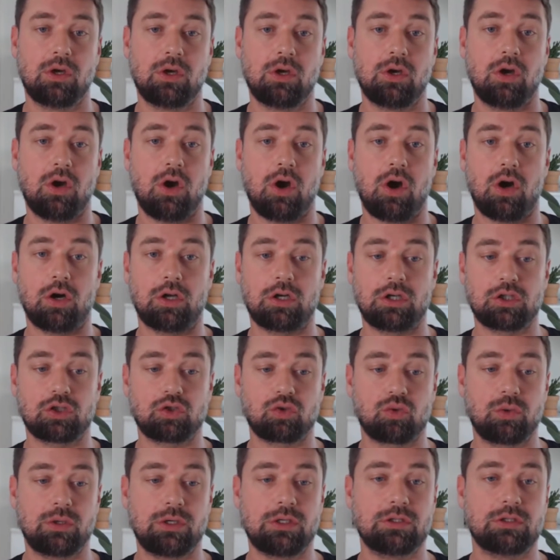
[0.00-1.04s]
Other
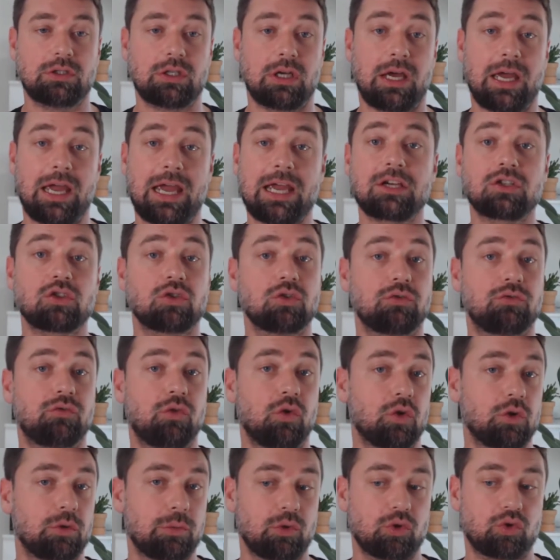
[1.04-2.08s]
screens are actual
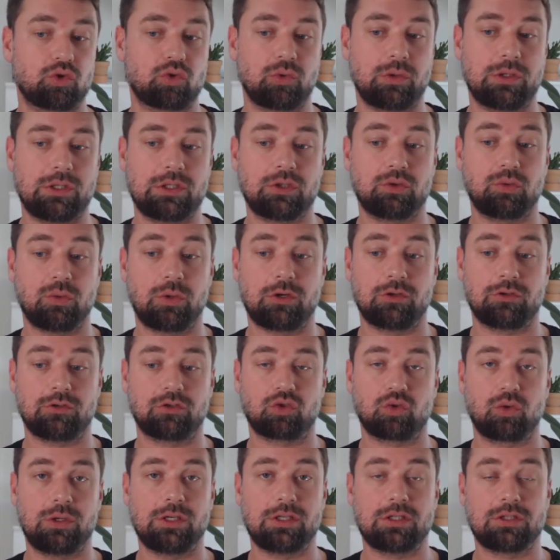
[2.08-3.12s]
foldable screens where the
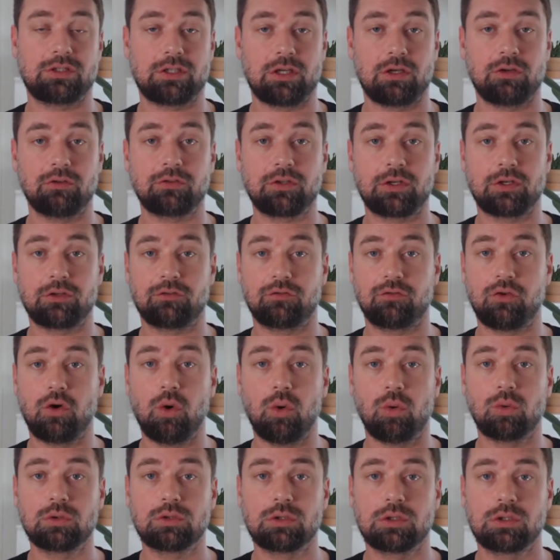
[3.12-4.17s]
screen itself can
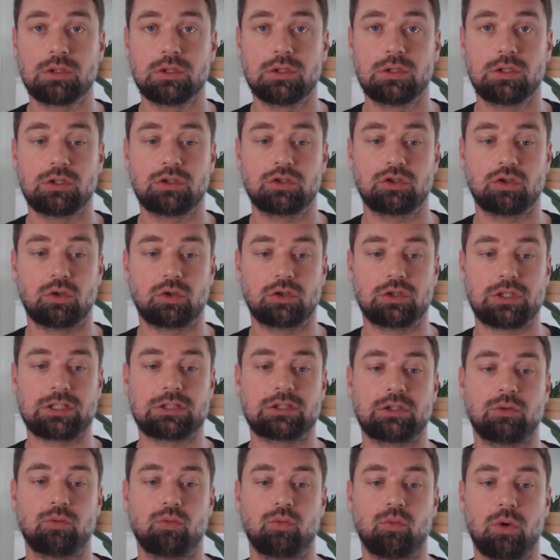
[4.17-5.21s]
fold, so it's actually
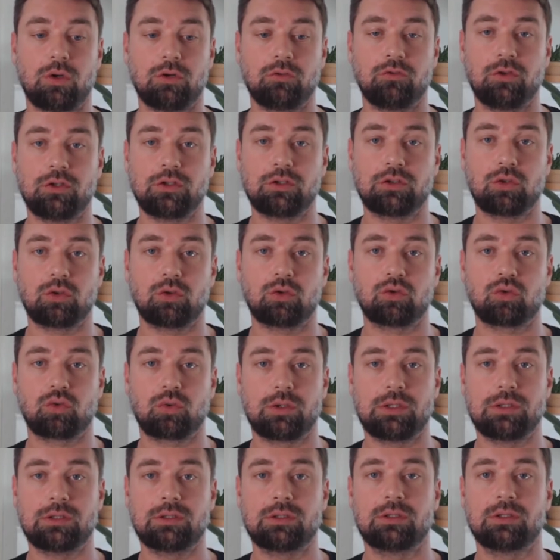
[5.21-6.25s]
one physical
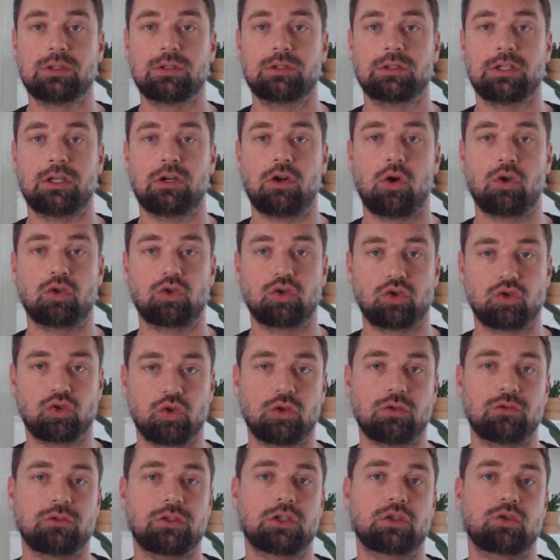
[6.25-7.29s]
screen that also
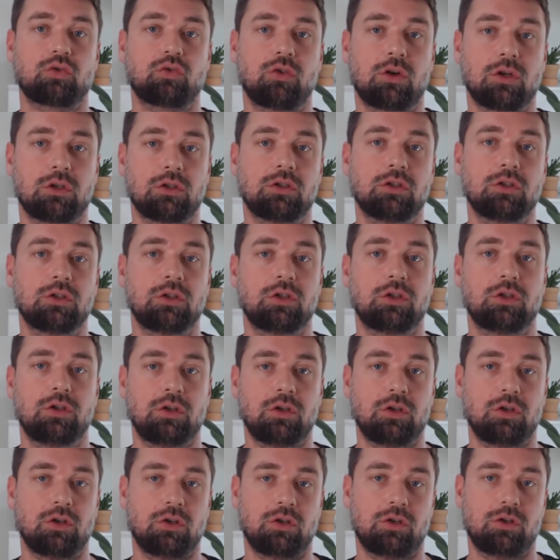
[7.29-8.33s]
serves as one
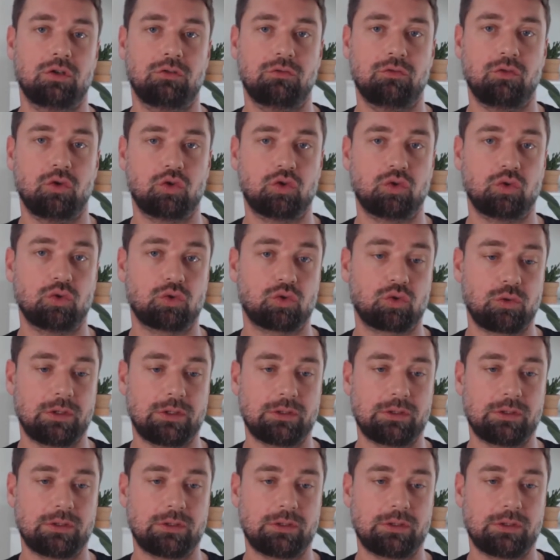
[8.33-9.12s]
virtual screen.